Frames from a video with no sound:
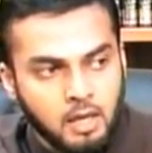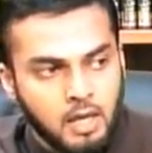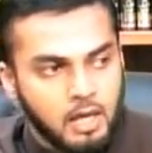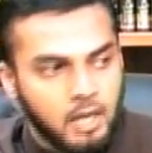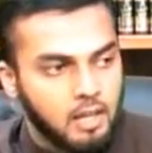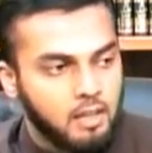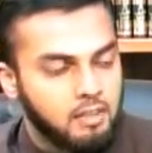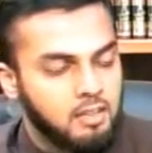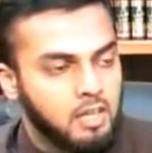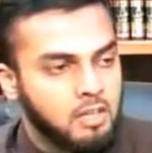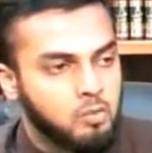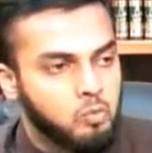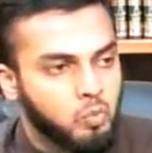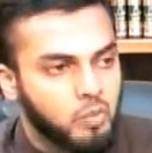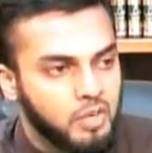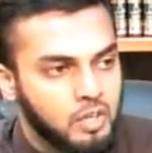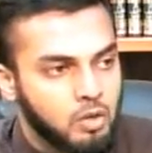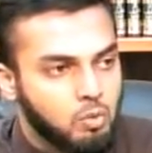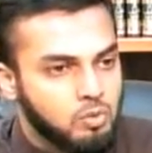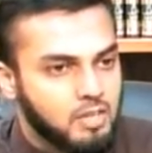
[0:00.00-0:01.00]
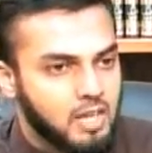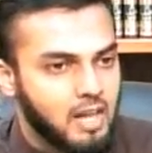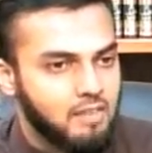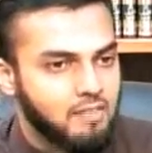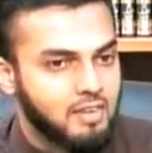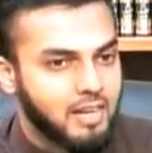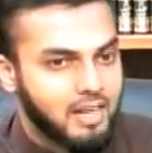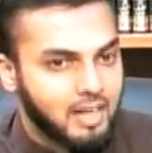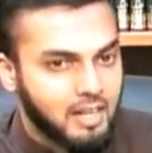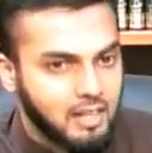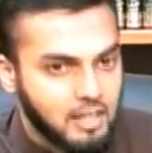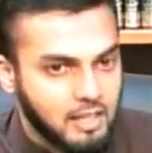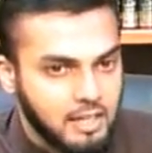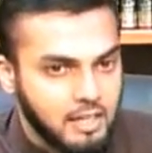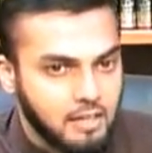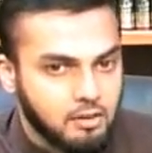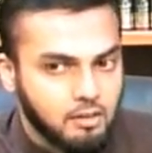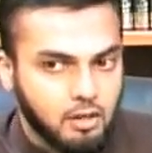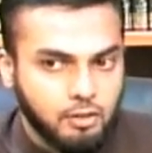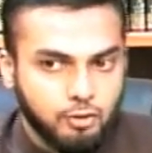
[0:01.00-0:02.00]
that we don't have a clear
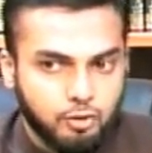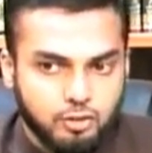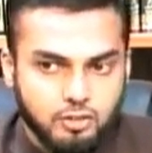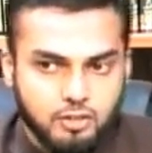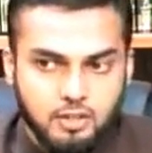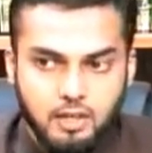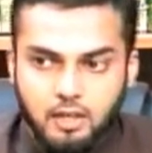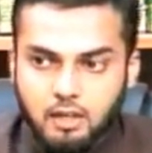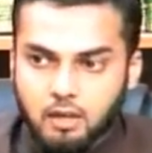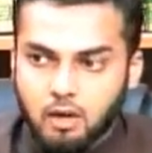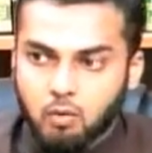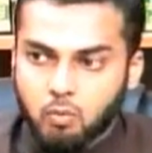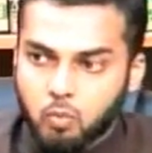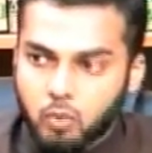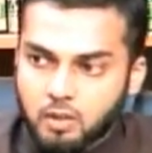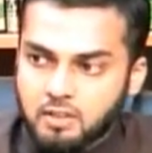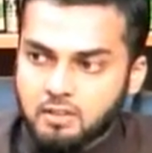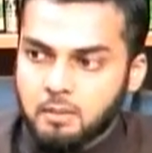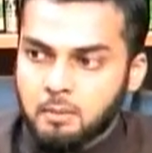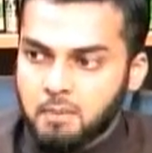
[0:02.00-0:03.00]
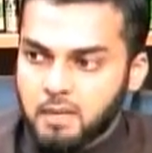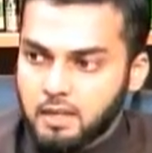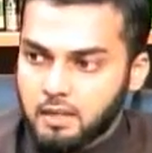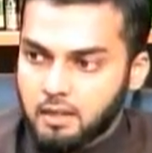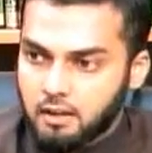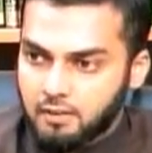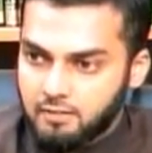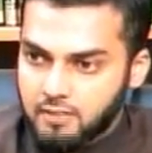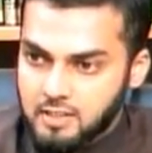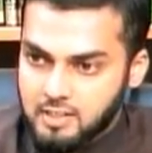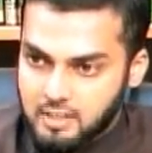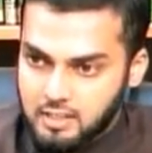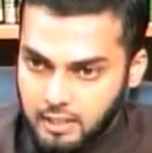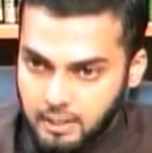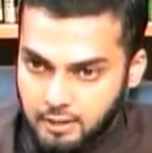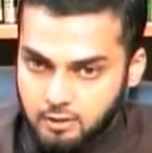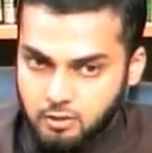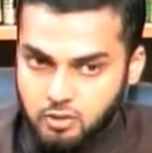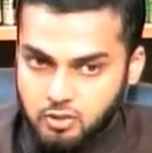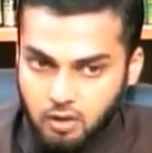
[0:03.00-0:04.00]
understanding of what the meaning of these
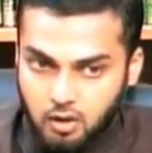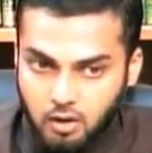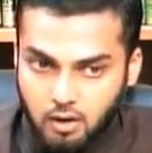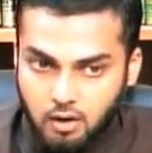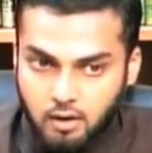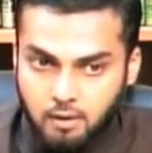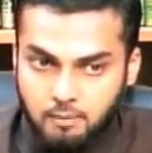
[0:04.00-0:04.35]
letters are.